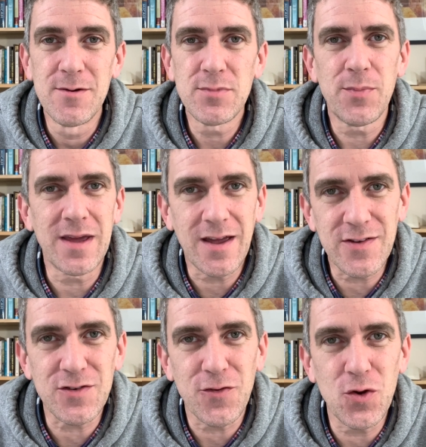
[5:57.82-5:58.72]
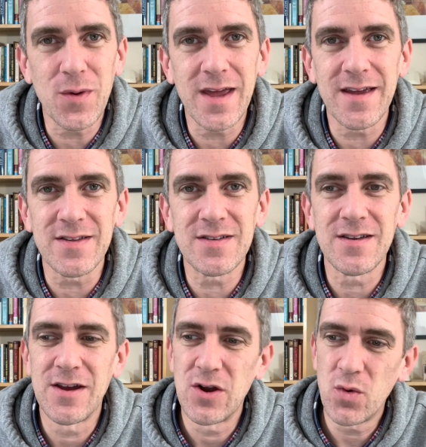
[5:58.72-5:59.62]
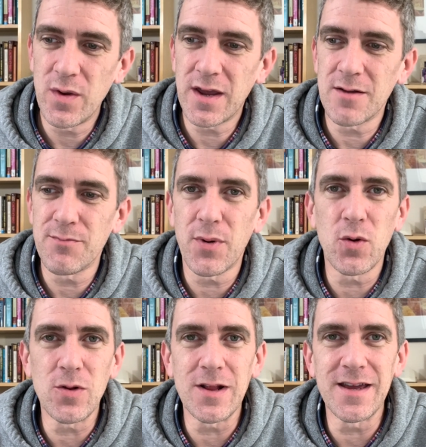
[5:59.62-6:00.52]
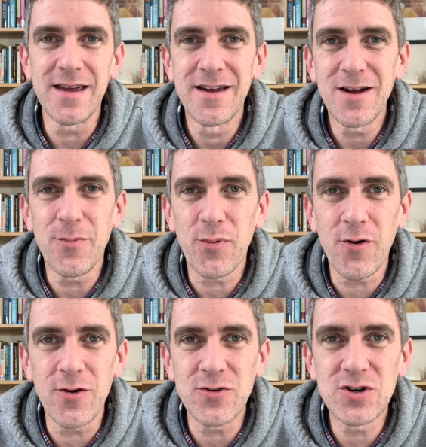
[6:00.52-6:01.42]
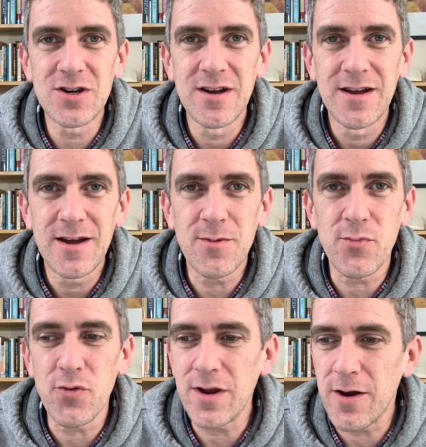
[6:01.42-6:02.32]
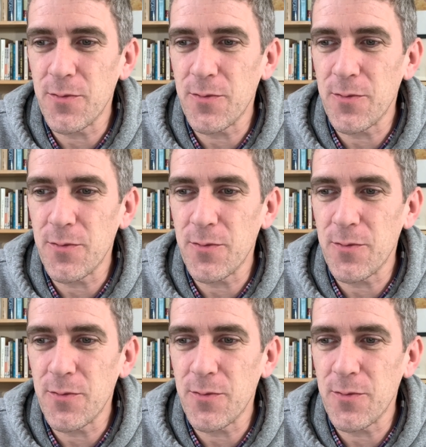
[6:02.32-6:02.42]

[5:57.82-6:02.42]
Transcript: But because of who he is, we can boldly approach and bring our